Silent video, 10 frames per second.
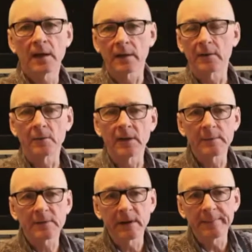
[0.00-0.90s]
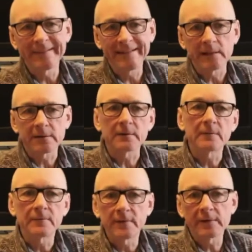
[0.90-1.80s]
Hello, I'm Simon
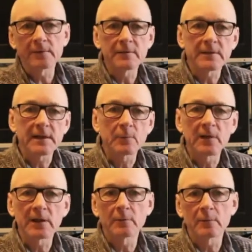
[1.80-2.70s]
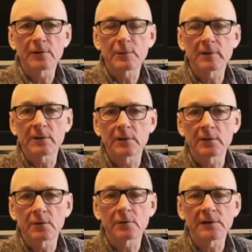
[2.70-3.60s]
Nelson, founder of the 10-week worship
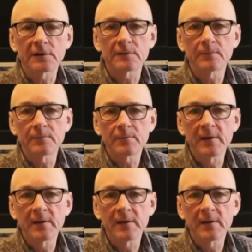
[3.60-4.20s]
guitar courses.